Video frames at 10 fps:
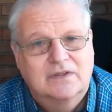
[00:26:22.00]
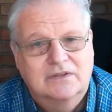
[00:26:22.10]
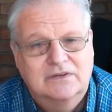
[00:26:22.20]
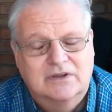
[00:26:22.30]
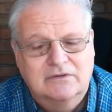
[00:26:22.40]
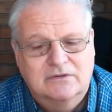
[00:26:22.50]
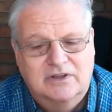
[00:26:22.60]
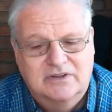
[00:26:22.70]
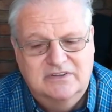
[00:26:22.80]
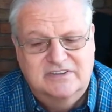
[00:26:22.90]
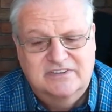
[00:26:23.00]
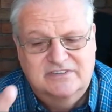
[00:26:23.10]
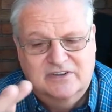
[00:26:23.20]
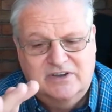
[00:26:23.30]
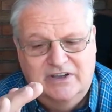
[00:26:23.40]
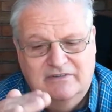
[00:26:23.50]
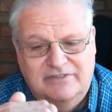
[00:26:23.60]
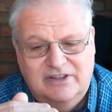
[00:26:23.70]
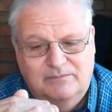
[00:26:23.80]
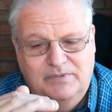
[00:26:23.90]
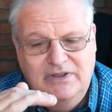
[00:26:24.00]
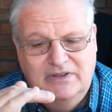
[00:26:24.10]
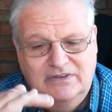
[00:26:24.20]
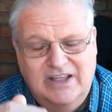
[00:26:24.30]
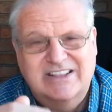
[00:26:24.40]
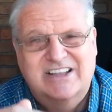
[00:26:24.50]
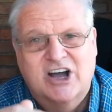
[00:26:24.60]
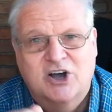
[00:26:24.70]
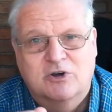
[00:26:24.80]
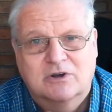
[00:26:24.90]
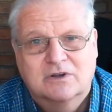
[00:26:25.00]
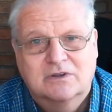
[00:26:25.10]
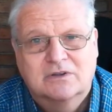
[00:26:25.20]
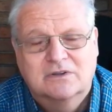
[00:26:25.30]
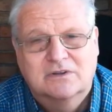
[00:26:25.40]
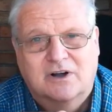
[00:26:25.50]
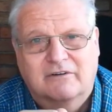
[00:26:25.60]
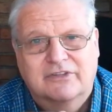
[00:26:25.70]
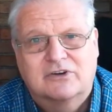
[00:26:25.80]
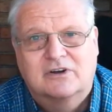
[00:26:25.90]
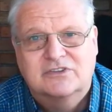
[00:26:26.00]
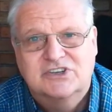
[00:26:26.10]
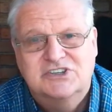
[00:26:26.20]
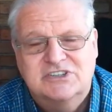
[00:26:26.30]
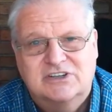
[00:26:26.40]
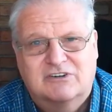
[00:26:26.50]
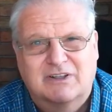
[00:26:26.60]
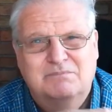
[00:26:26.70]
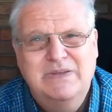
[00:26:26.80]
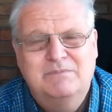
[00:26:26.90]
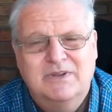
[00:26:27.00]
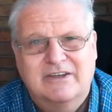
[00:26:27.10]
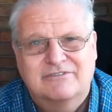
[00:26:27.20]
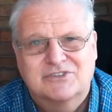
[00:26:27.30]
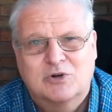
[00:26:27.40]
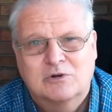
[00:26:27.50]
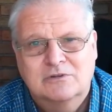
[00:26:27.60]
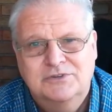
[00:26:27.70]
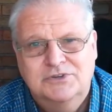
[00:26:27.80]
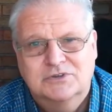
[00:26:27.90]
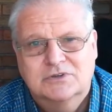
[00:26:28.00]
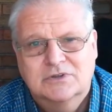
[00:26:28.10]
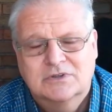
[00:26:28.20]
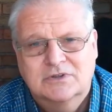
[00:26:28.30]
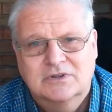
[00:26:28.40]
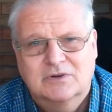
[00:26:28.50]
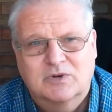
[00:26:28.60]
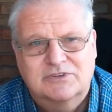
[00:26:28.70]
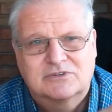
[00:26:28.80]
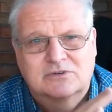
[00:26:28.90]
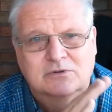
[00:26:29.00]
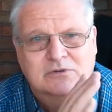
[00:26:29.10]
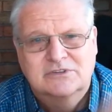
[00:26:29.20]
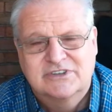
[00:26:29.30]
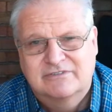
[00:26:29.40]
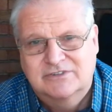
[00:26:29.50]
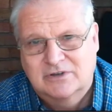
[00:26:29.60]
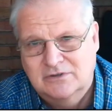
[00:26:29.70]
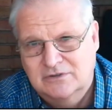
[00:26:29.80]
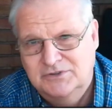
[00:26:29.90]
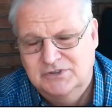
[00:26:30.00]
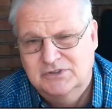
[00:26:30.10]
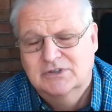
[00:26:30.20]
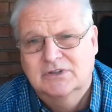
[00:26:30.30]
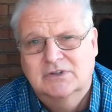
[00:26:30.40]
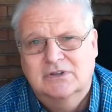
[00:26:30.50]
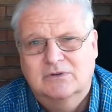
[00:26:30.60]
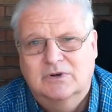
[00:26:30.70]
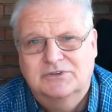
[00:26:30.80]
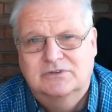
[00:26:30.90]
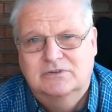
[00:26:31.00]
You know, this is the kind of thing. Let go of the conditioning, of what people have told you, what schools have told you, what